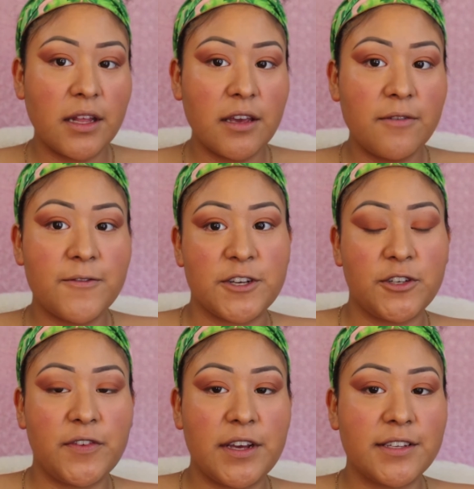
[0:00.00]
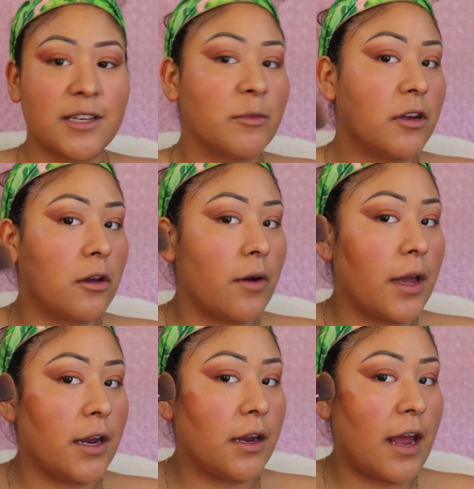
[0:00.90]
like a fish face, I'm going to go
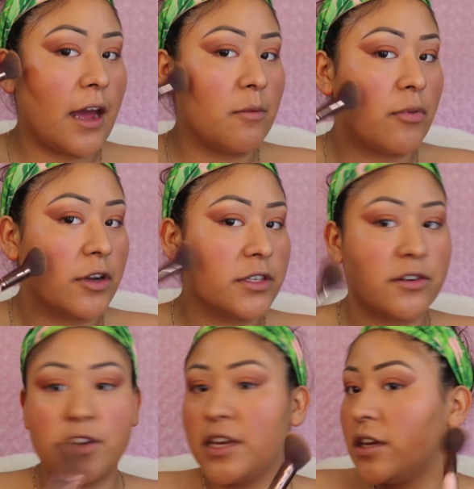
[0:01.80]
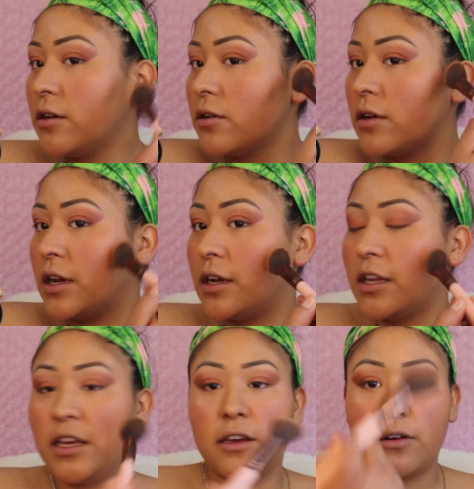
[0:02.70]
ahead and add bronzer here and
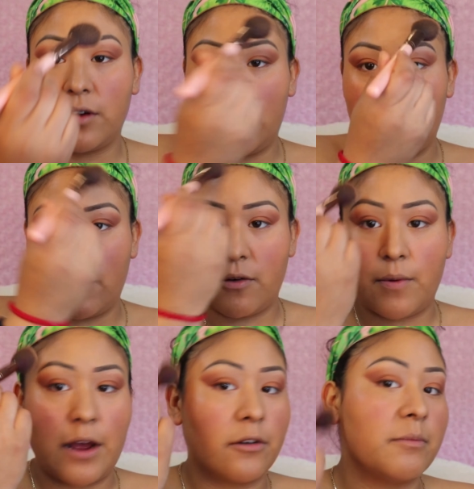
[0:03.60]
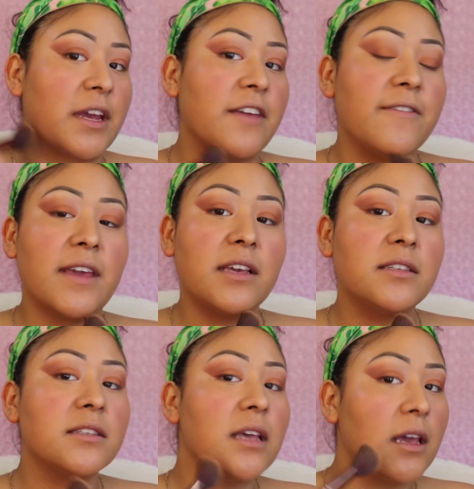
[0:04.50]
here and then around my
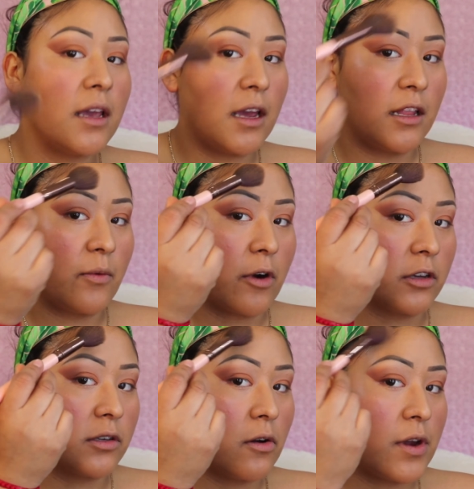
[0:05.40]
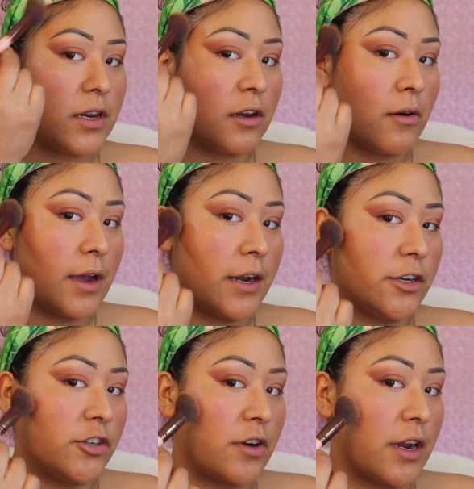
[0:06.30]
face. And then we're also going to go ahead
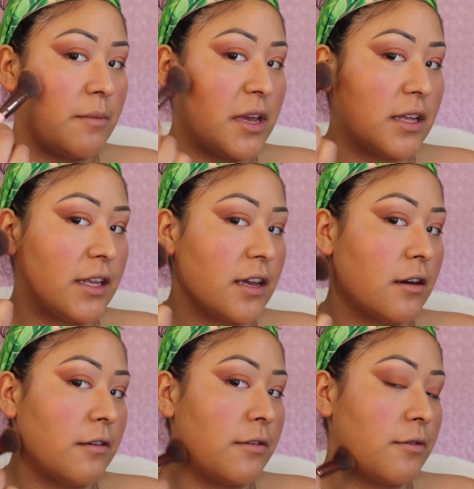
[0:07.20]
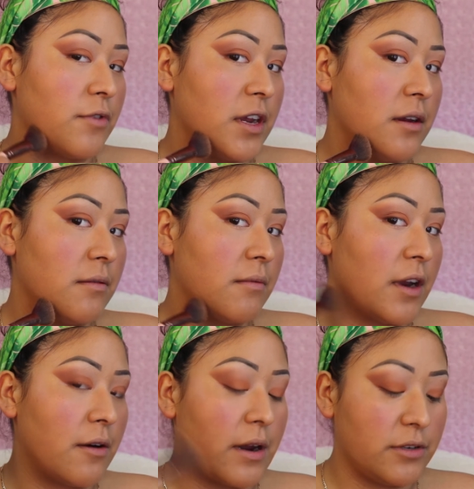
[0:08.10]
and try to make like a 3
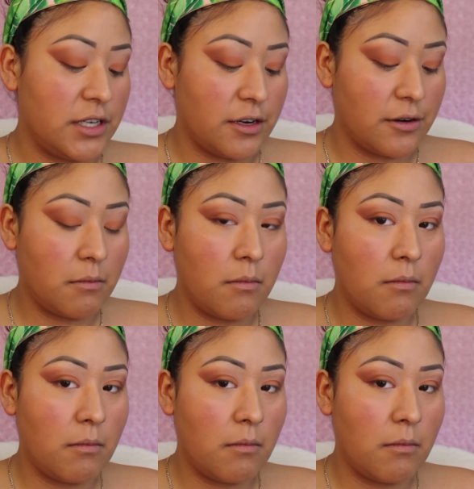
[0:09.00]
right around here.